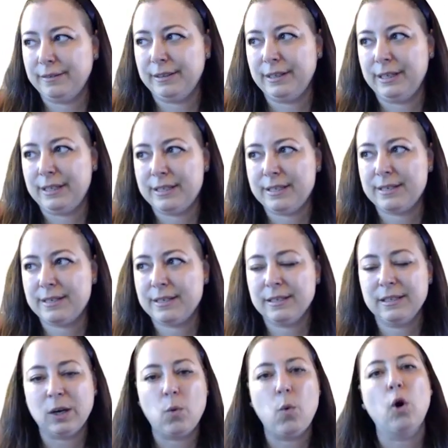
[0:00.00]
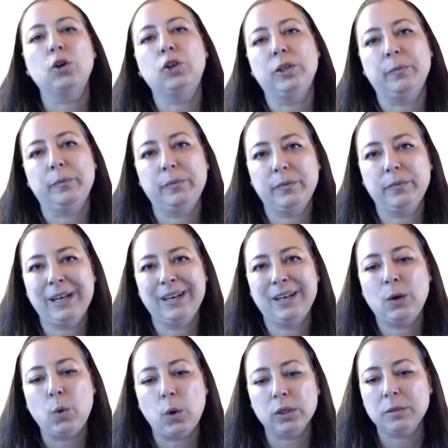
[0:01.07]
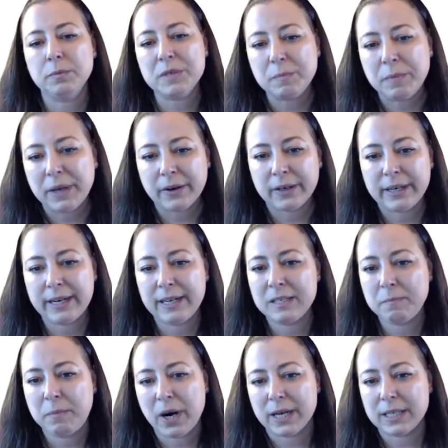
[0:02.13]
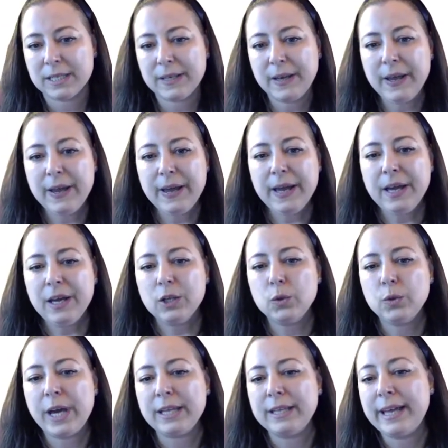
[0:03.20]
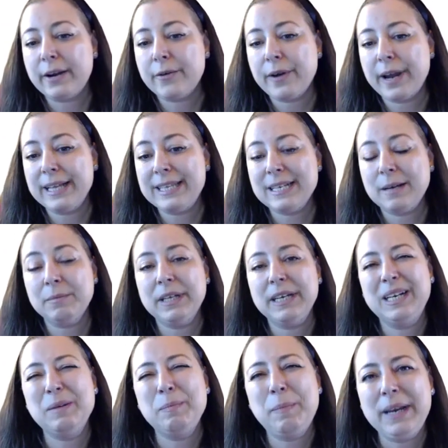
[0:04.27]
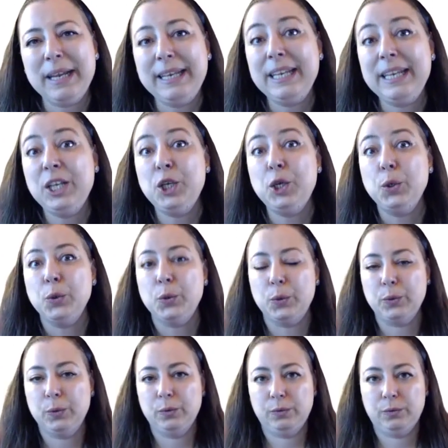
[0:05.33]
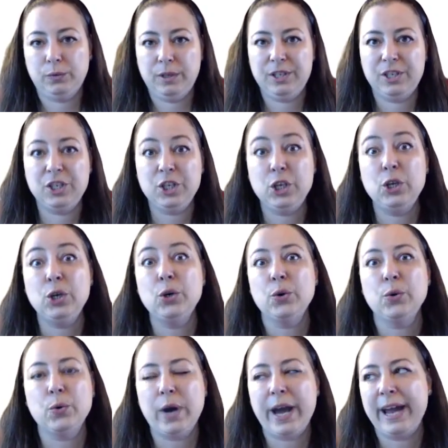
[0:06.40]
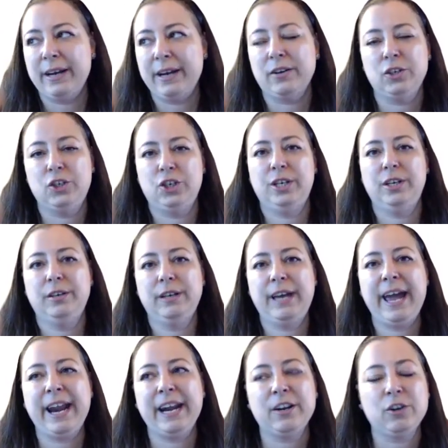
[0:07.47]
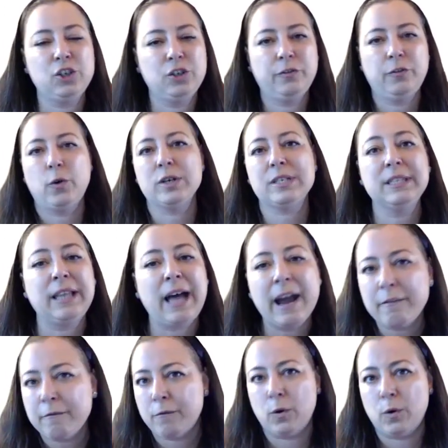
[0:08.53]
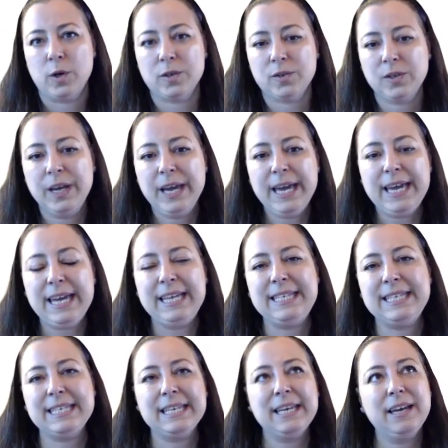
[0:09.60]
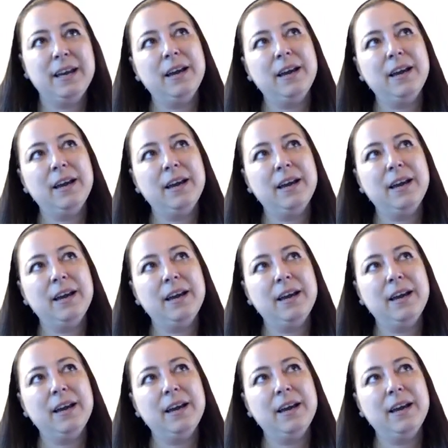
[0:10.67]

it's the quantum, and the quantum is bigger than its parts. Together, they create something completely new. It's new energy, energy force, life force. It's